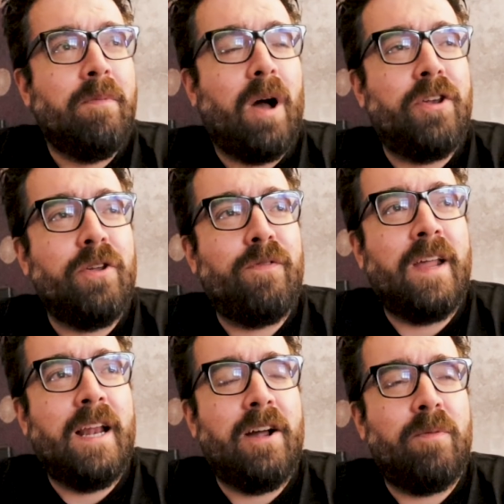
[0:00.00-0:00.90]
But I do
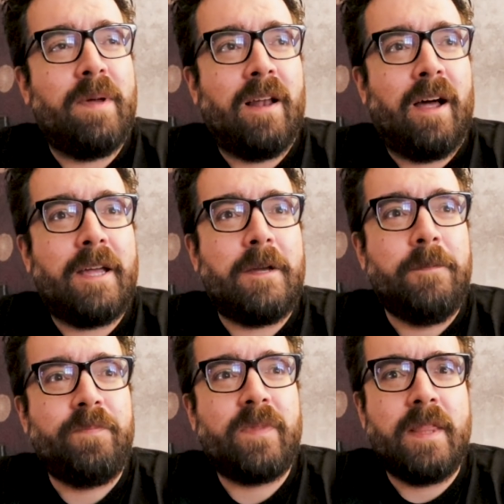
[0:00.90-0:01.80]
feel a little bit like
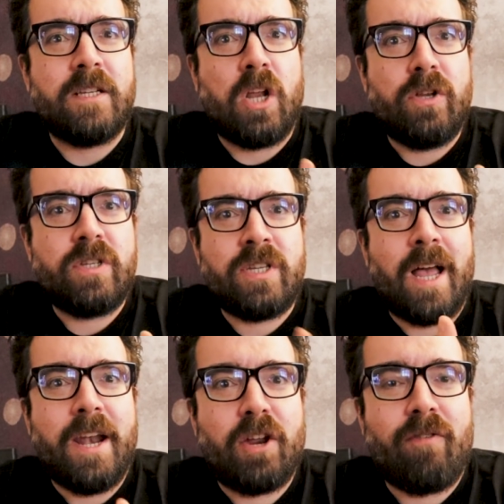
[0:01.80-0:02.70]
there's a
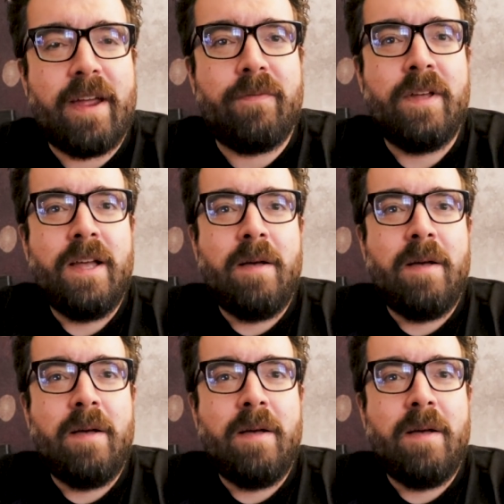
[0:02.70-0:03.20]
certain degree of